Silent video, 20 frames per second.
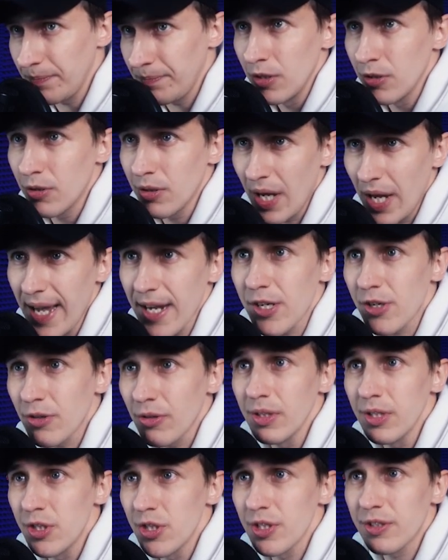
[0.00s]
You could
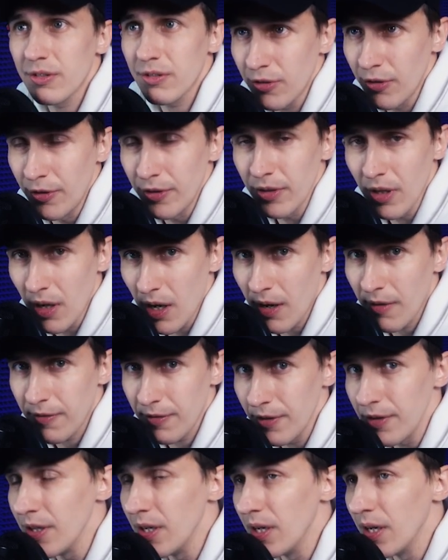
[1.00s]
actually just turn off
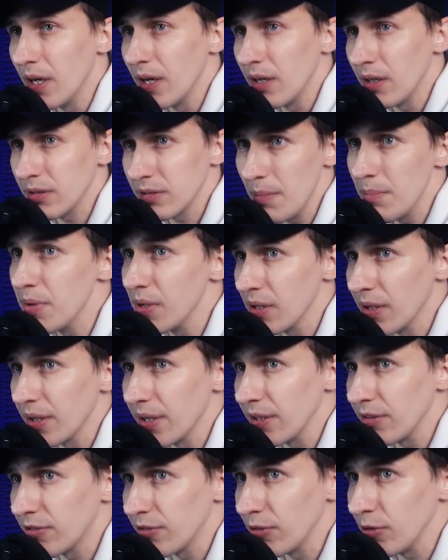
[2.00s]
the ability